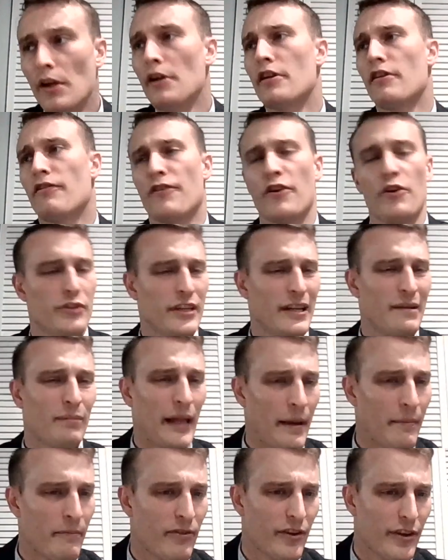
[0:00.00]
diffusing
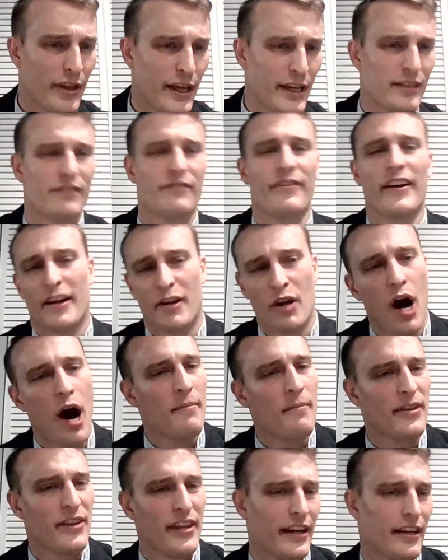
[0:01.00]
blame for this. A very
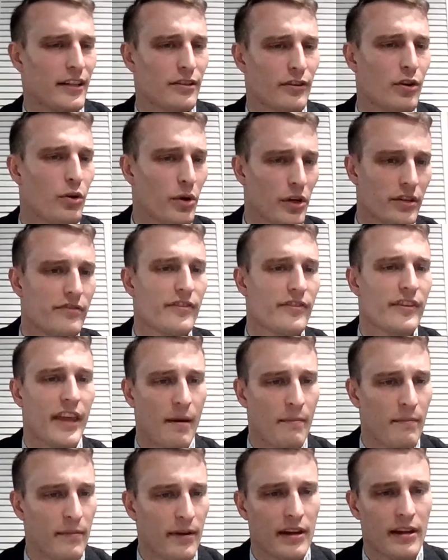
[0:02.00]
common thing is, of course, for
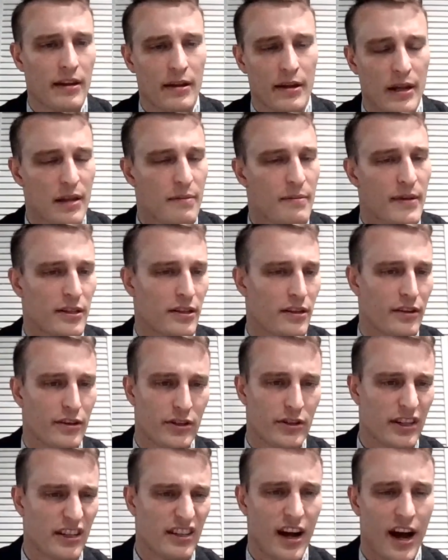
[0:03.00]
them in the midst of
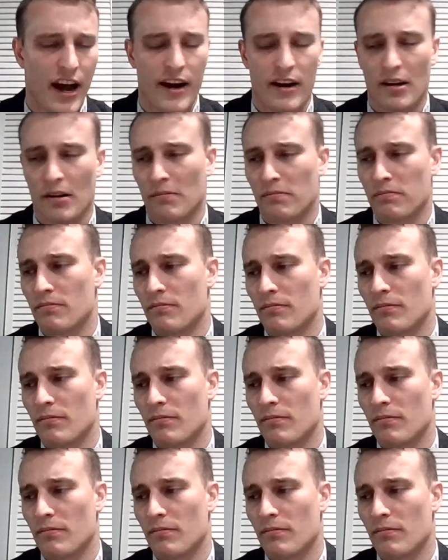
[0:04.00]
this entire